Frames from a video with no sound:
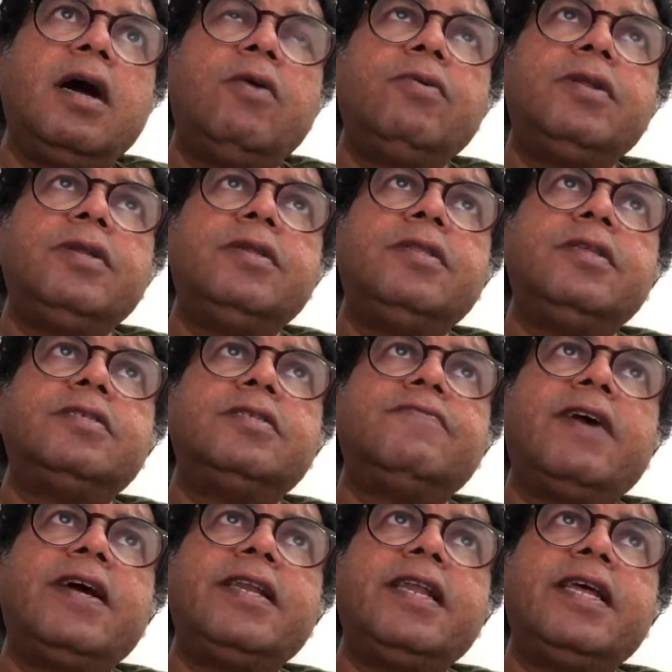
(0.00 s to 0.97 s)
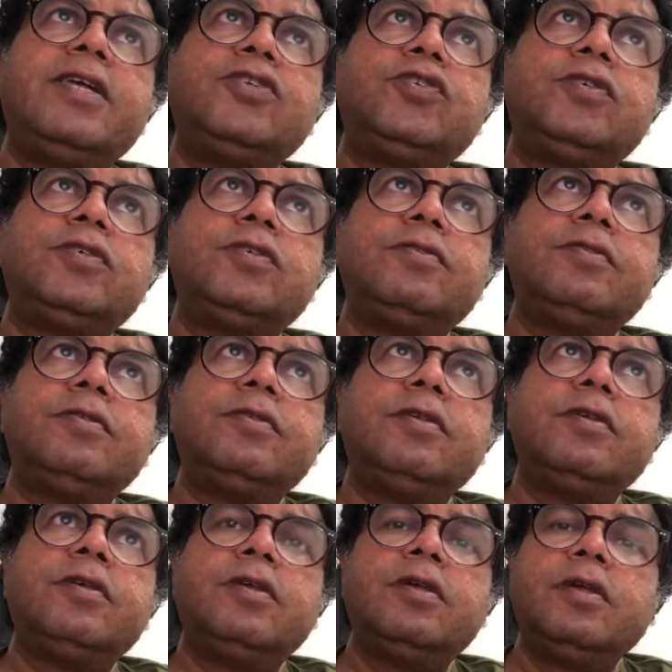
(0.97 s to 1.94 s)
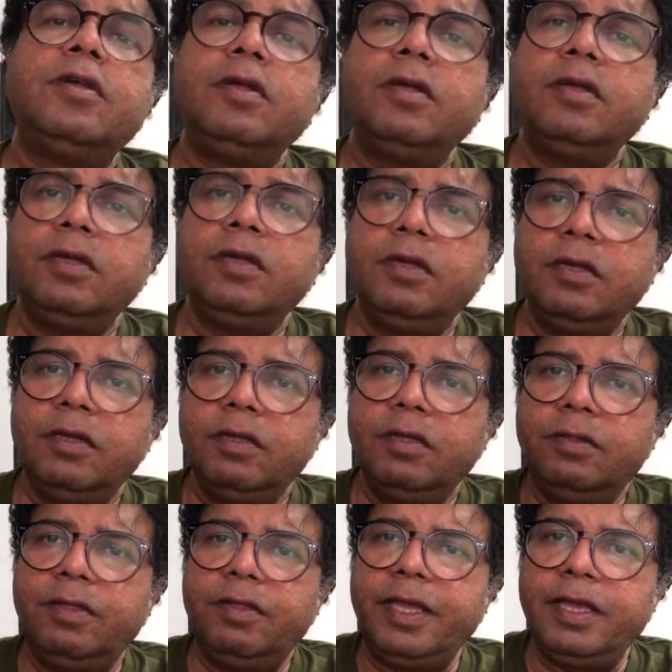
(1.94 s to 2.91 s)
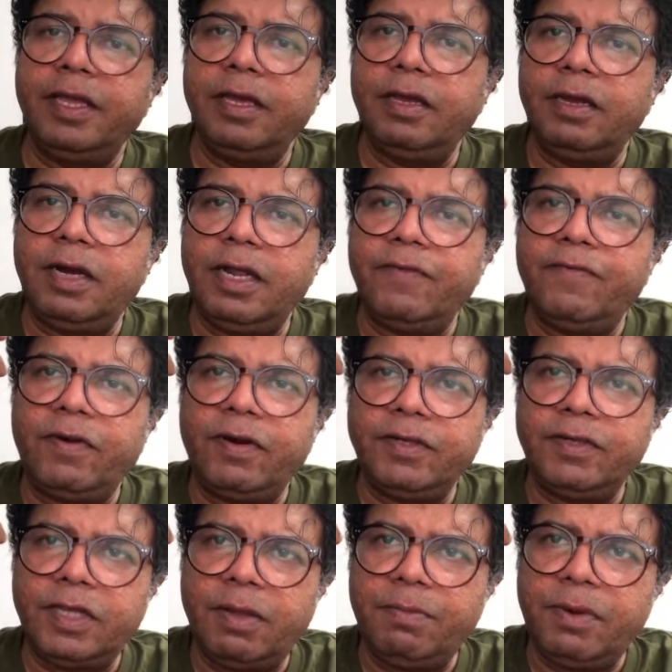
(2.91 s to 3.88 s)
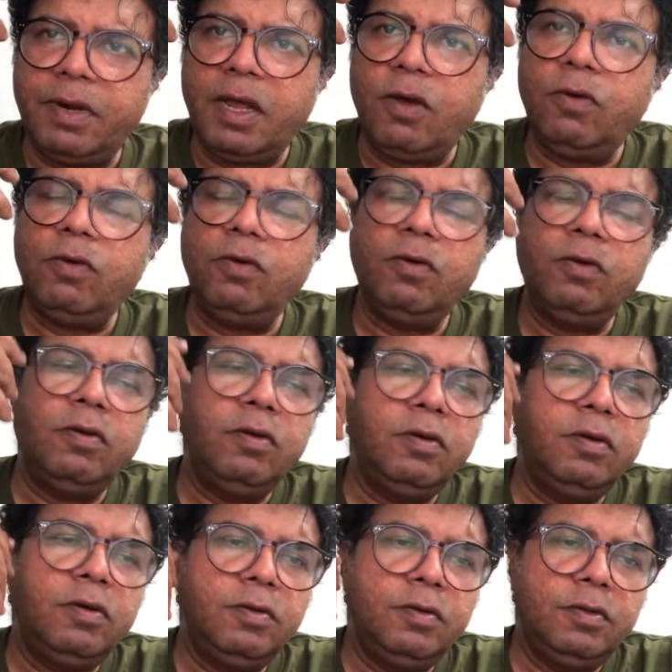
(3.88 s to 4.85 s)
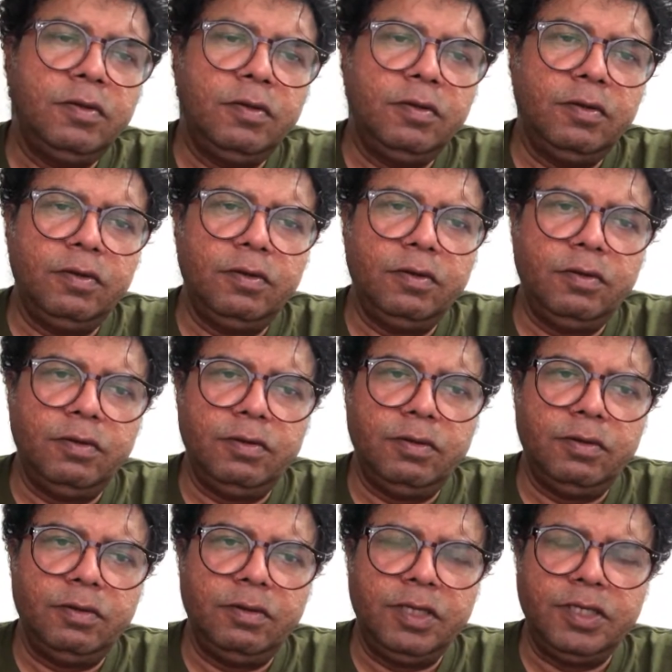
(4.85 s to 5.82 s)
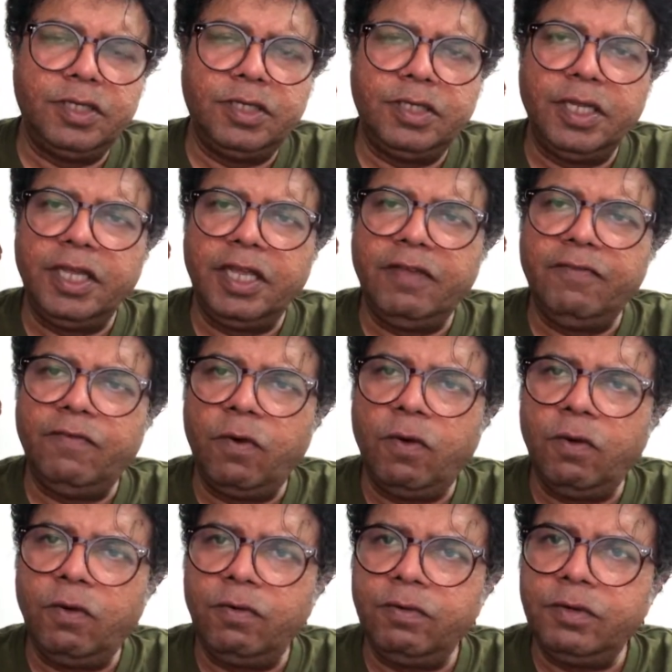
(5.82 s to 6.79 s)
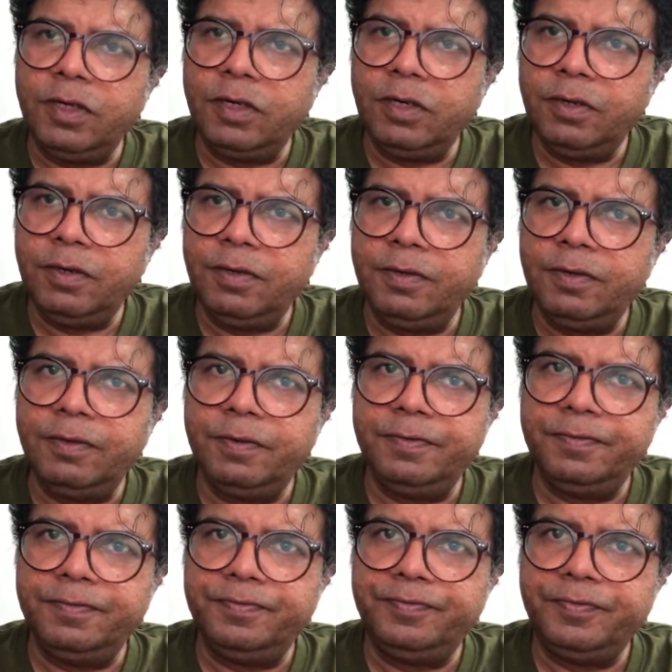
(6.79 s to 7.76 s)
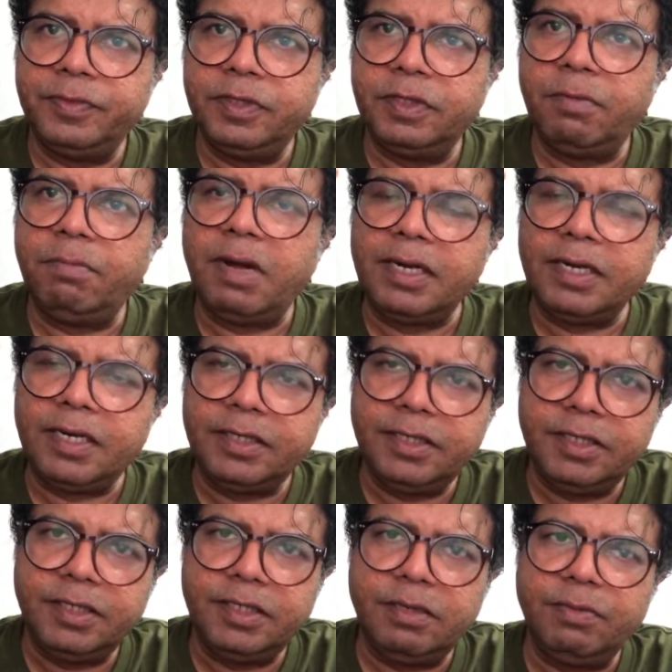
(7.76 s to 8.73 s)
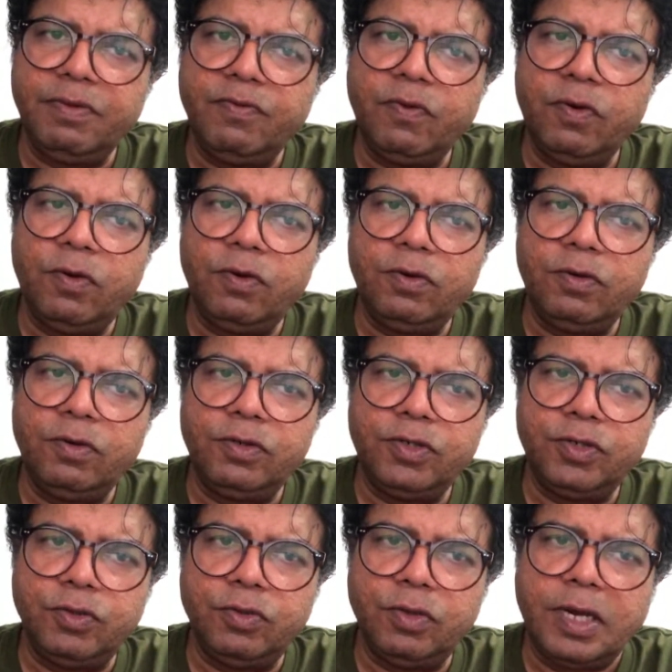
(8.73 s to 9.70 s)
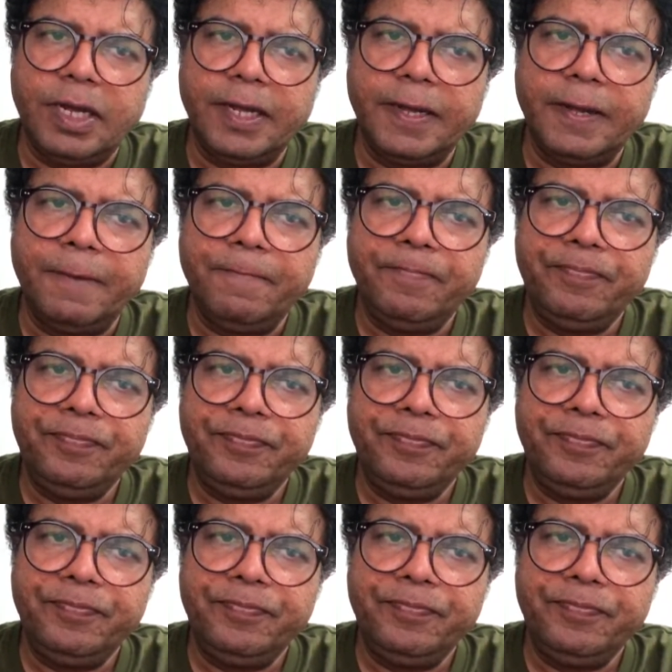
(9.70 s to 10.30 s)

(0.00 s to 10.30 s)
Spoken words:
did this financial thing, like for example, how this thing evolved, the barter system evolved to, like,